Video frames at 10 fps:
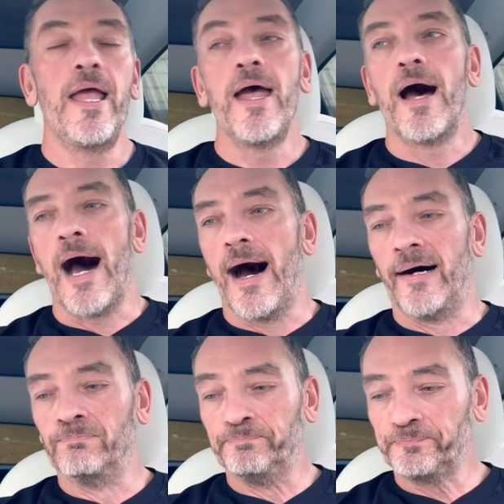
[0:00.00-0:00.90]

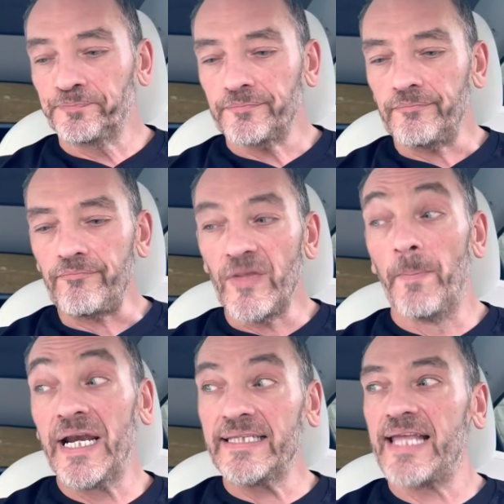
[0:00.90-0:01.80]

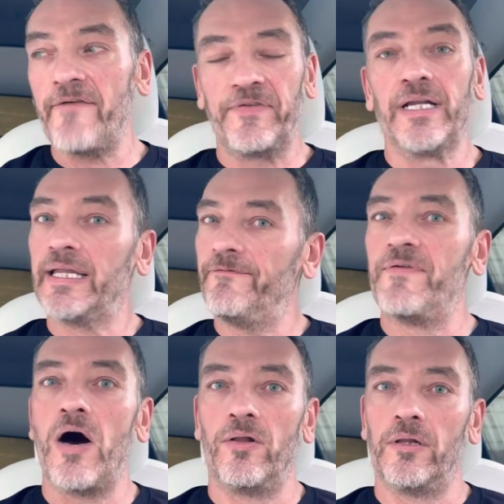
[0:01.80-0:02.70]
But it definitely
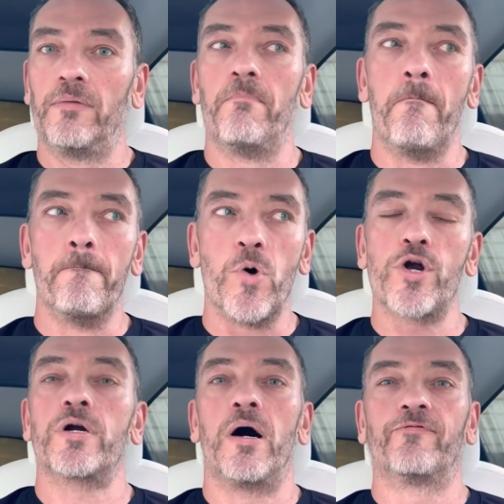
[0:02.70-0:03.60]
felt more
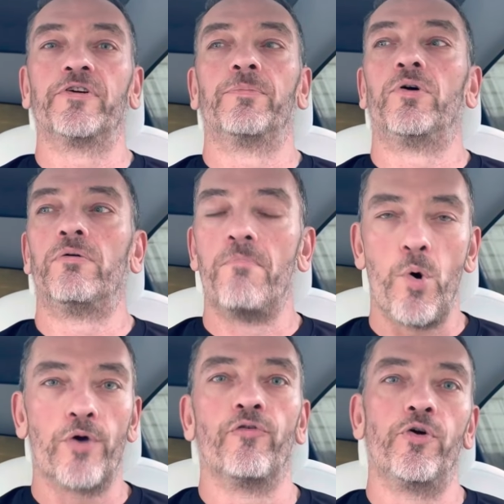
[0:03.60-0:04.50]
comfortable,
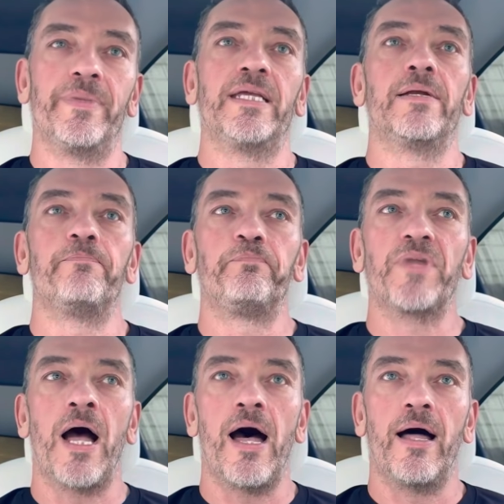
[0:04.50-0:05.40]
more roomy,
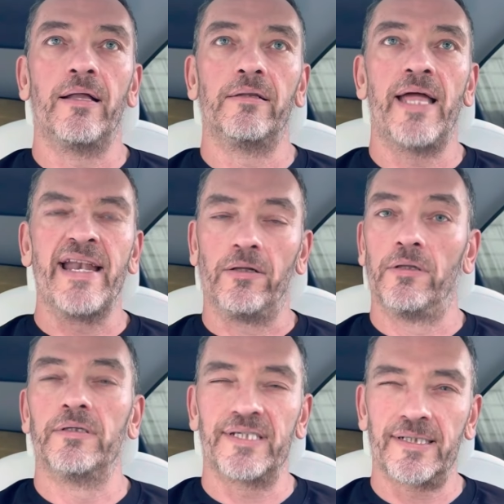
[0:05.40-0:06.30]
and
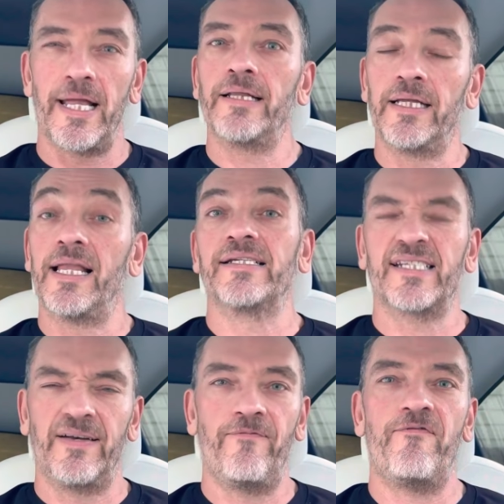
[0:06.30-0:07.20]
slightly less
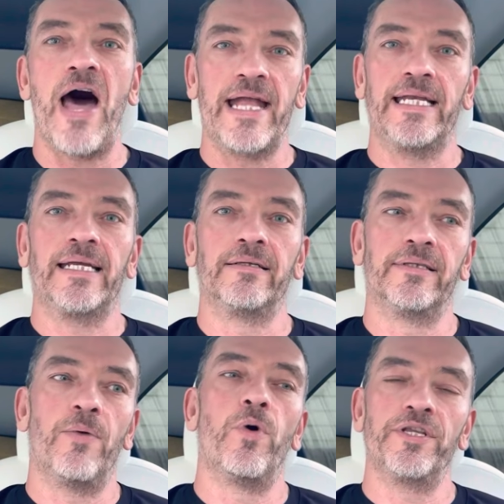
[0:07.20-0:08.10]
confining
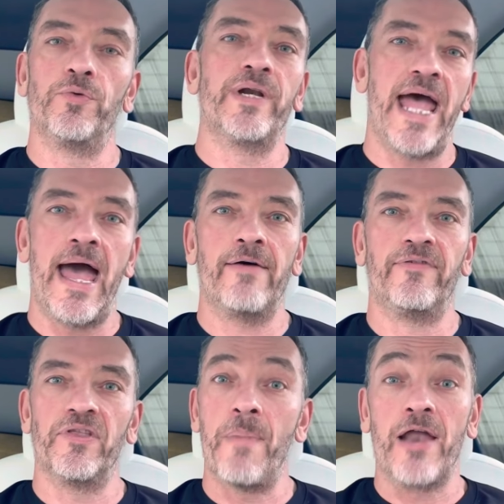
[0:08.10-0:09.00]
than what you would have
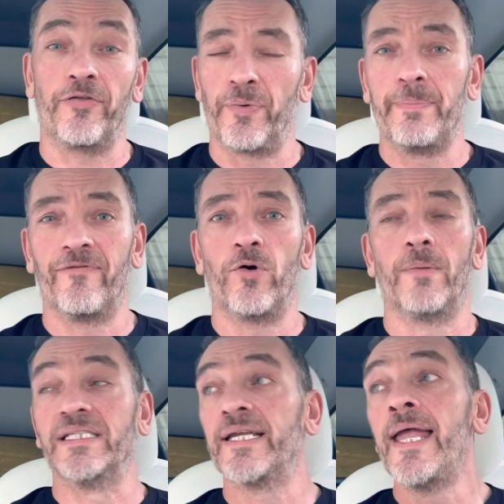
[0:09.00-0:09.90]
in the Model 3 Performance.